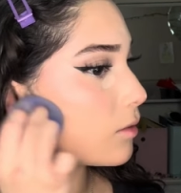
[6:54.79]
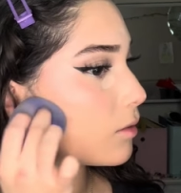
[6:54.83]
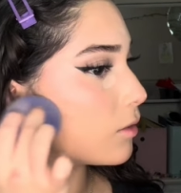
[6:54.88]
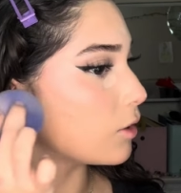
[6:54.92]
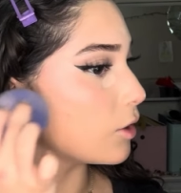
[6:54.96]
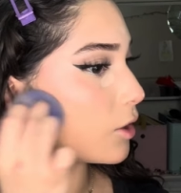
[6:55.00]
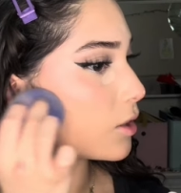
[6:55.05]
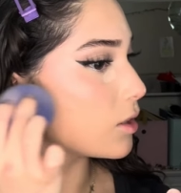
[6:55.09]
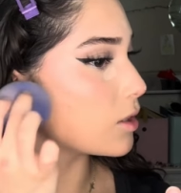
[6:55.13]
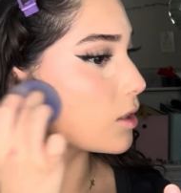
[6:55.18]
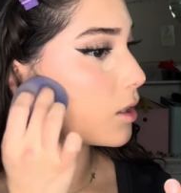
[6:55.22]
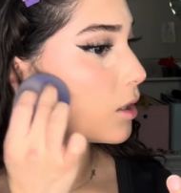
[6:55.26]
You're
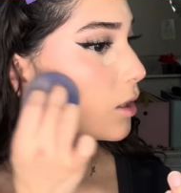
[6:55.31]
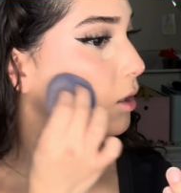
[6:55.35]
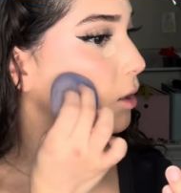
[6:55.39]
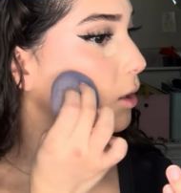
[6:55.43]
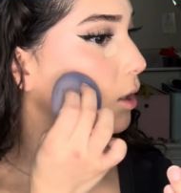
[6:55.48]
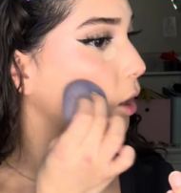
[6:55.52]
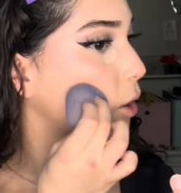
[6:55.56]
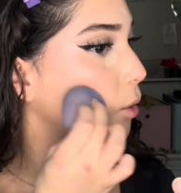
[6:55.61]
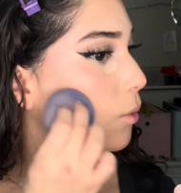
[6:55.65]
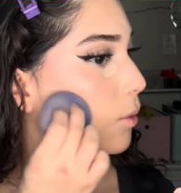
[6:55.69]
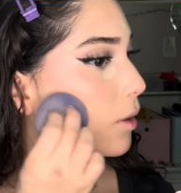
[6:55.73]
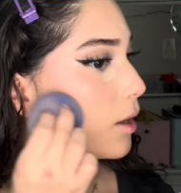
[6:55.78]
just gonna
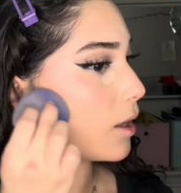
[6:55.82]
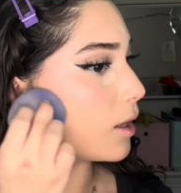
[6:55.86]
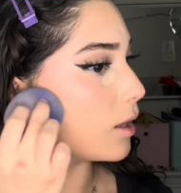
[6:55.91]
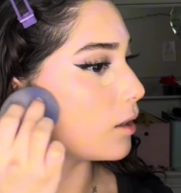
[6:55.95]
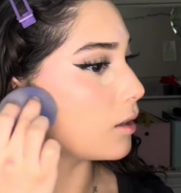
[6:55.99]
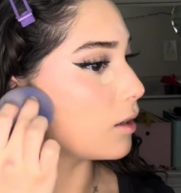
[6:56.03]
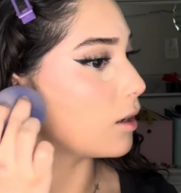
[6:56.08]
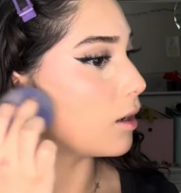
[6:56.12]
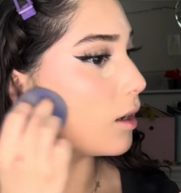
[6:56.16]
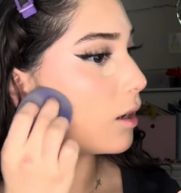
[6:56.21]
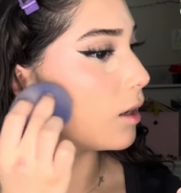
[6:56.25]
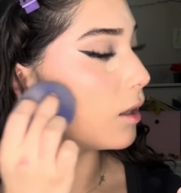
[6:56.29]
go in
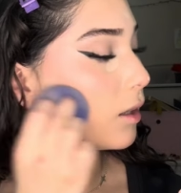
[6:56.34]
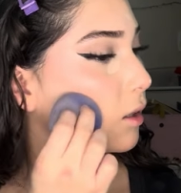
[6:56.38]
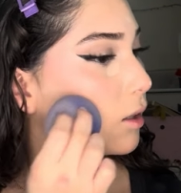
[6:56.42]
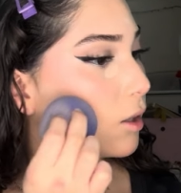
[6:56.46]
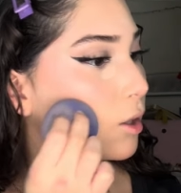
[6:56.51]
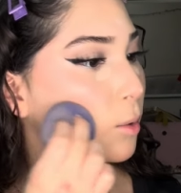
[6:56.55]
a little